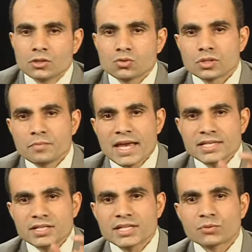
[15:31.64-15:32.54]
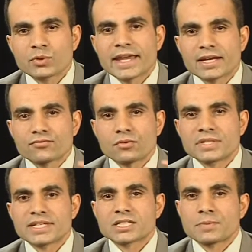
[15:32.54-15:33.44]
So the message that we get from
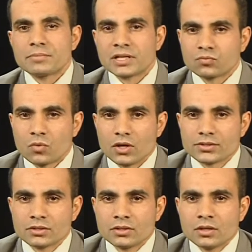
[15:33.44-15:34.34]
this experiment was,